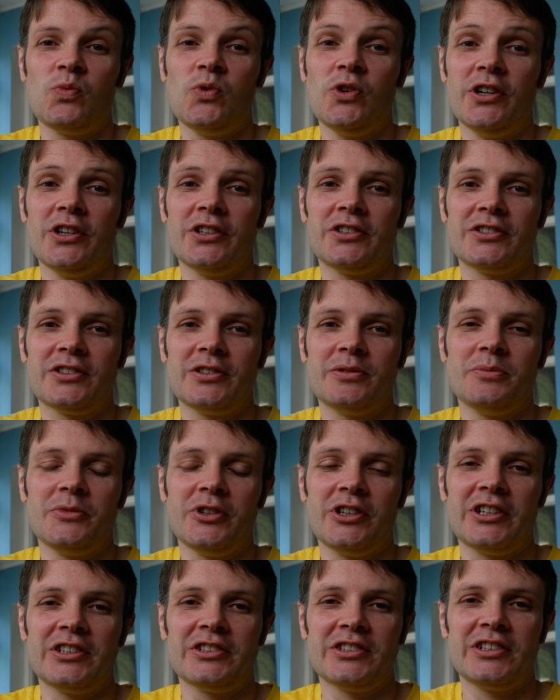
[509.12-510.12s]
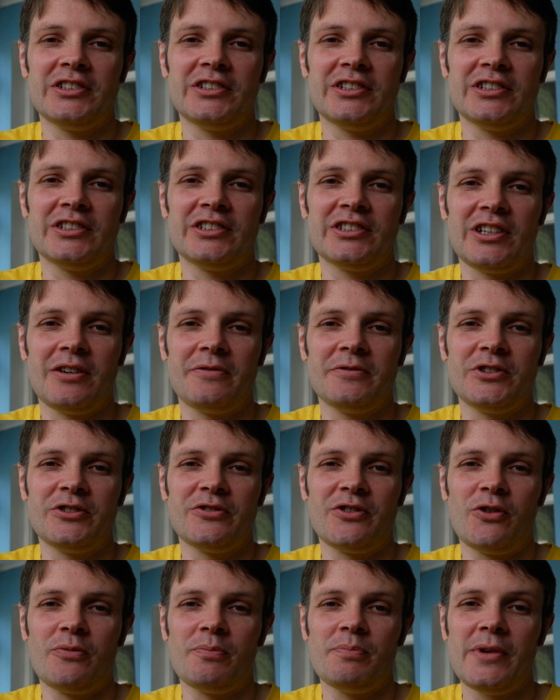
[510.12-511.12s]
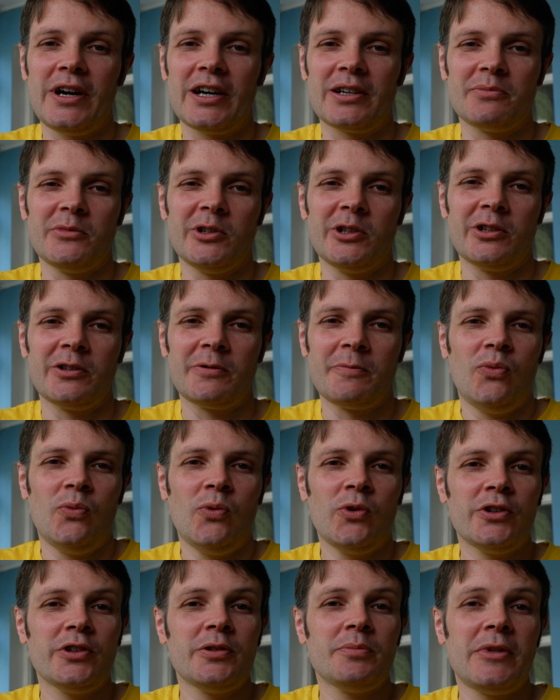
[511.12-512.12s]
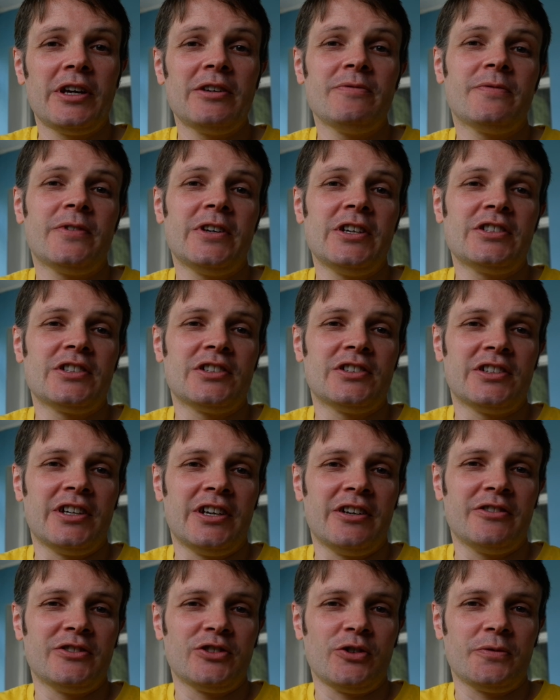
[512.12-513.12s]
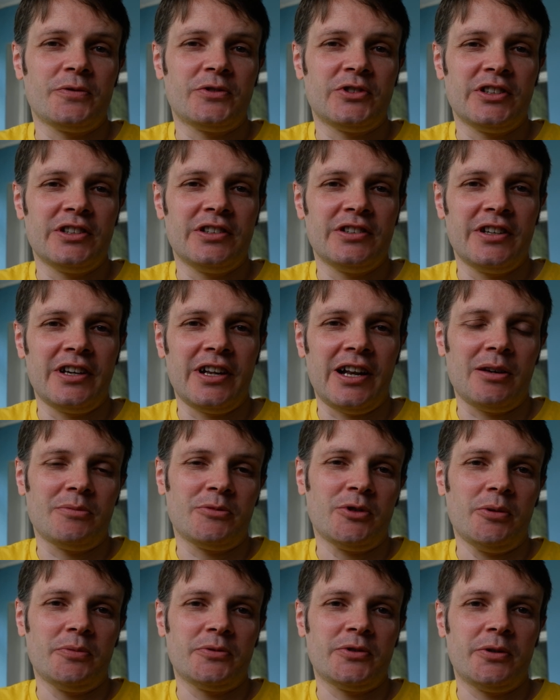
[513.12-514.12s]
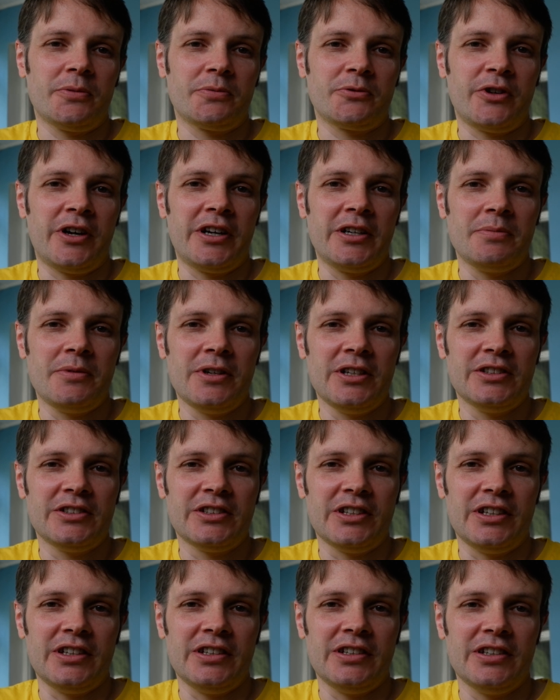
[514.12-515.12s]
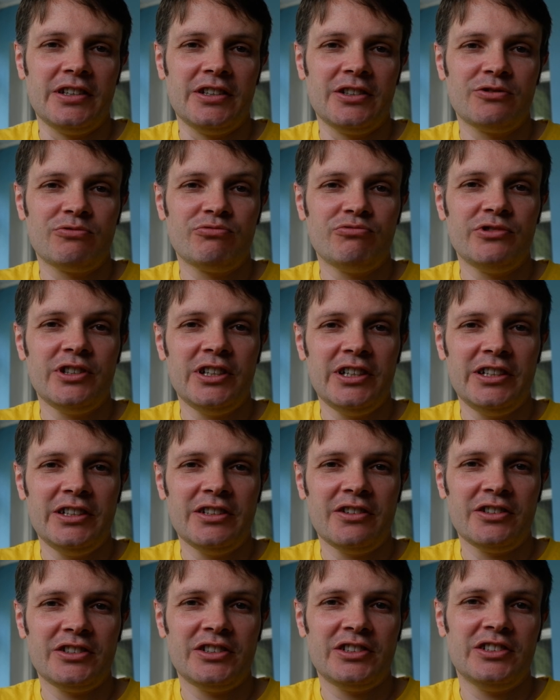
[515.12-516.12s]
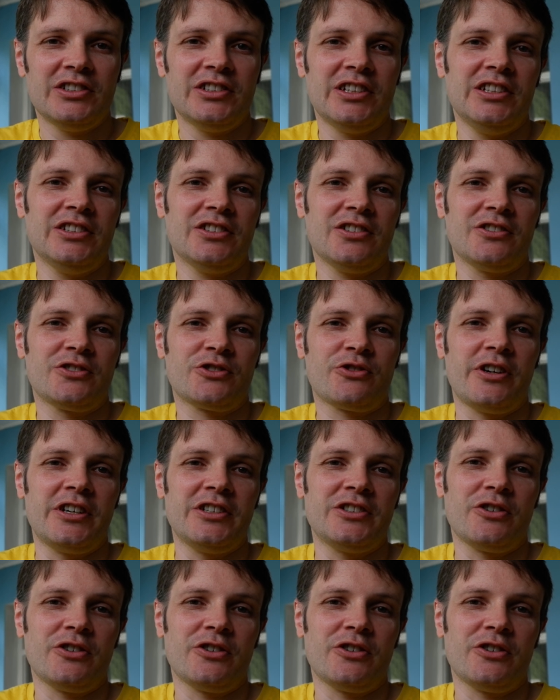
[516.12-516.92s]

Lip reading: worse than my existing 7-year-old MacBook. One of the main features here is obviously the laptop's upgradeability. It's really nice to see such great